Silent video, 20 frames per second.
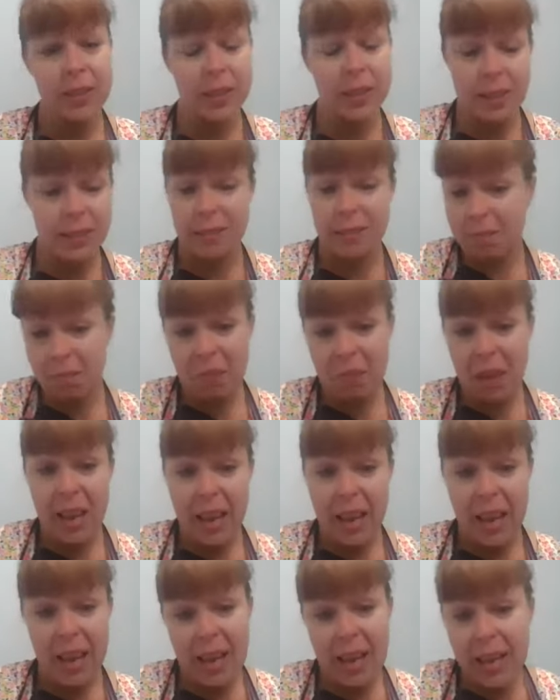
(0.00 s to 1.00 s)
because
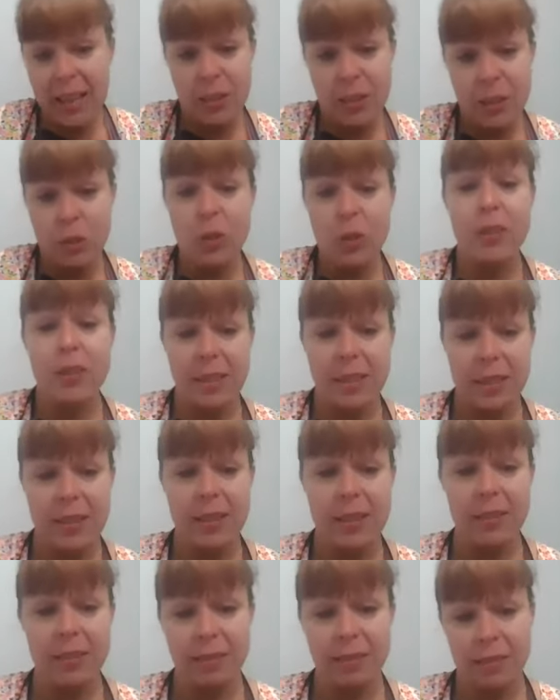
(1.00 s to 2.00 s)
it's just,